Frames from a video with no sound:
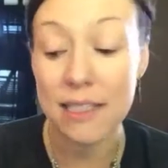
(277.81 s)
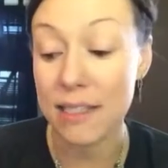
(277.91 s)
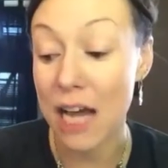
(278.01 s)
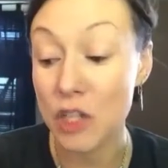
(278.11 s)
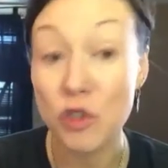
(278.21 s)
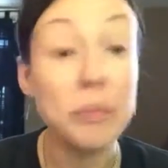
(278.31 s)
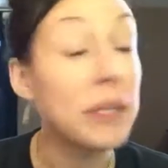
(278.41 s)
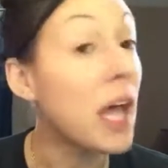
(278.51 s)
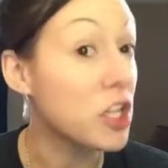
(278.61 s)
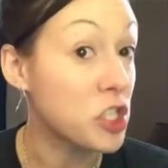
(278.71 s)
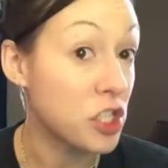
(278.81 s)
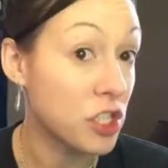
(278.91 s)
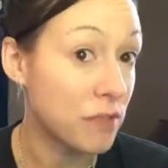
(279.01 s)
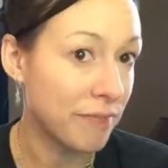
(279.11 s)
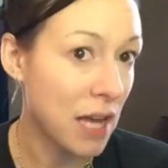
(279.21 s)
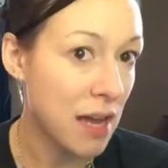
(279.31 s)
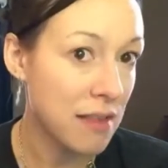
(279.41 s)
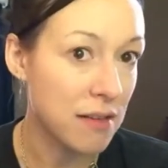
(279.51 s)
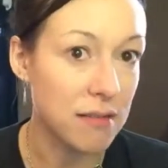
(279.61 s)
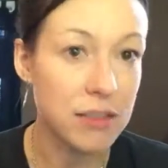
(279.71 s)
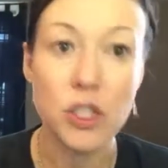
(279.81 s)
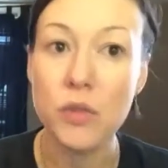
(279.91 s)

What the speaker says: I did not do blush either.